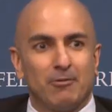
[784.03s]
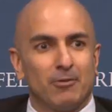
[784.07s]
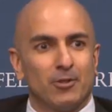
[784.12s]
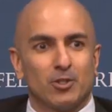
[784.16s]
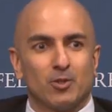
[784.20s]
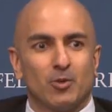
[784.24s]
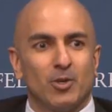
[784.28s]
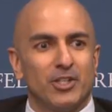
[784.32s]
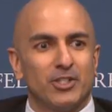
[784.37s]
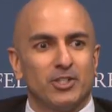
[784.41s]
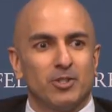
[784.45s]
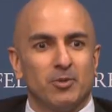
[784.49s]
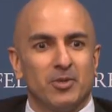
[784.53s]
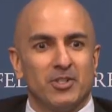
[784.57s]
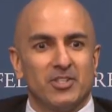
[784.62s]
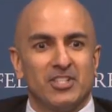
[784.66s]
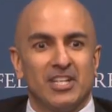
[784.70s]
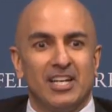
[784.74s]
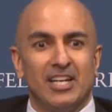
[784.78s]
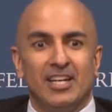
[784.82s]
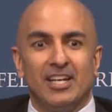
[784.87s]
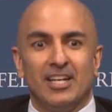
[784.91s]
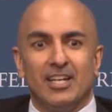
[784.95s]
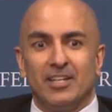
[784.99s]
first question was,
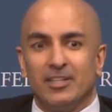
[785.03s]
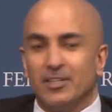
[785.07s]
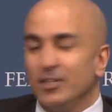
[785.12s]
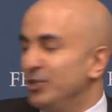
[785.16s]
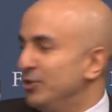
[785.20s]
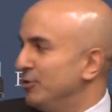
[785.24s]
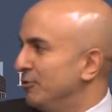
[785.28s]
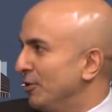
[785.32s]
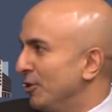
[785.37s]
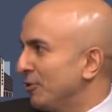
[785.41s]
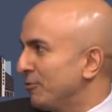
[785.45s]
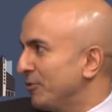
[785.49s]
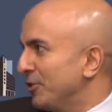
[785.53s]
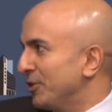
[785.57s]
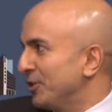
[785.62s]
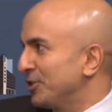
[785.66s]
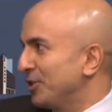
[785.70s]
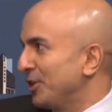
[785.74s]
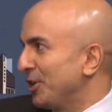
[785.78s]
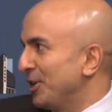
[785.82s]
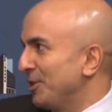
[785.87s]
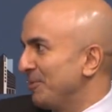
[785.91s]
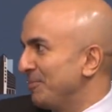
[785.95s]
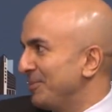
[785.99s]
Did you vote for the
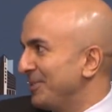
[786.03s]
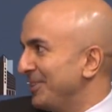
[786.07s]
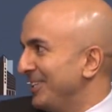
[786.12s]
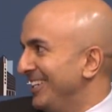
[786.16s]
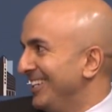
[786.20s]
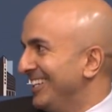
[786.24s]
TARP?